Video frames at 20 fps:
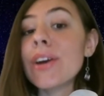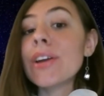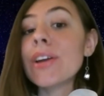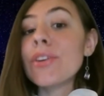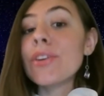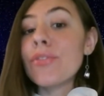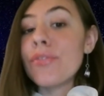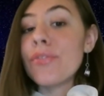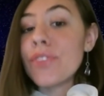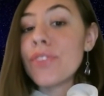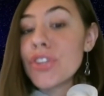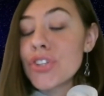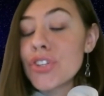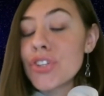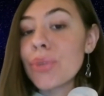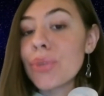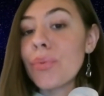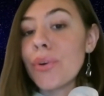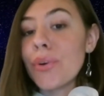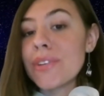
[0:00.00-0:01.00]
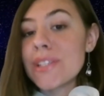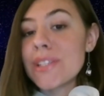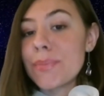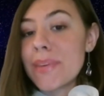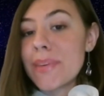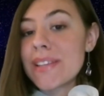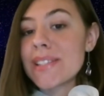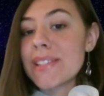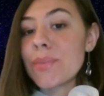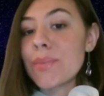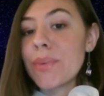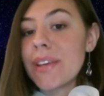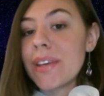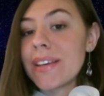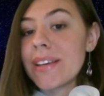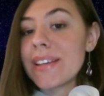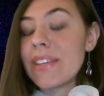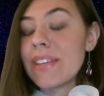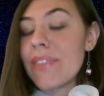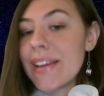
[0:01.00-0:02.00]
an official World Space
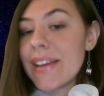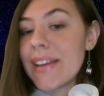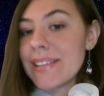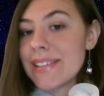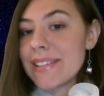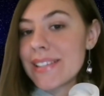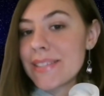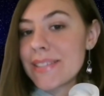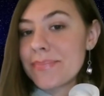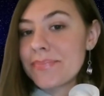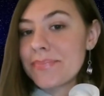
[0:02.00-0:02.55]
Week event.